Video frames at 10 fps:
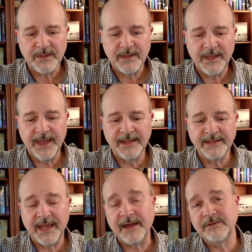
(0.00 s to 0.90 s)

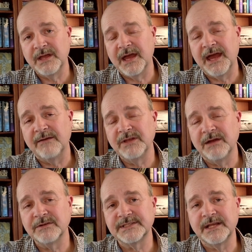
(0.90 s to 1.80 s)
And have you
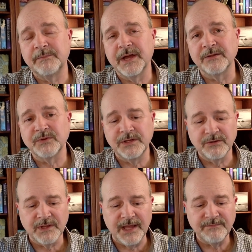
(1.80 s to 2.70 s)
ever set a boundary in
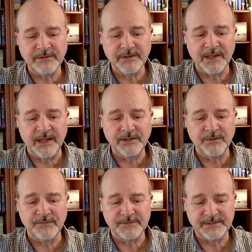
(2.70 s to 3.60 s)
your life and
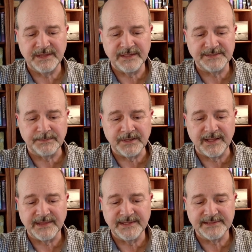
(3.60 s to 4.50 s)
you think something
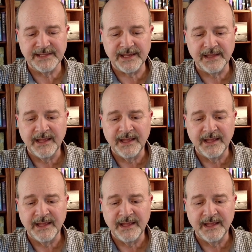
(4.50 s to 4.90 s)
like this, that